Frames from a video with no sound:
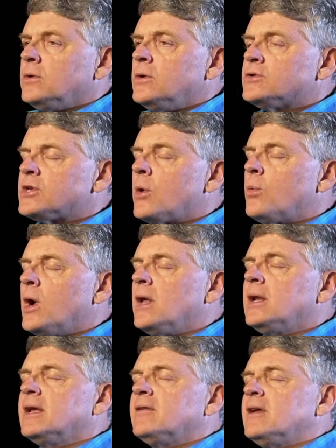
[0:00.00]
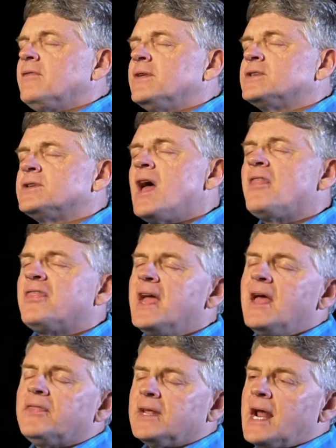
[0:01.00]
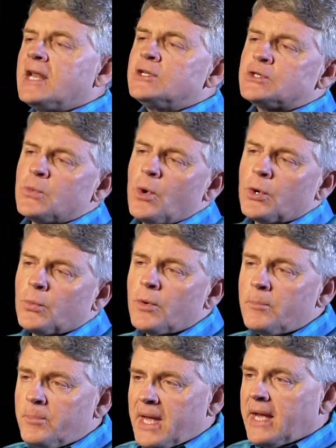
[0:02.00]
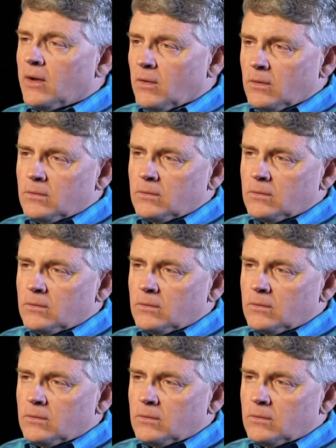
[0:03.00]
You say, well, if it's not that, then I just want to rebel.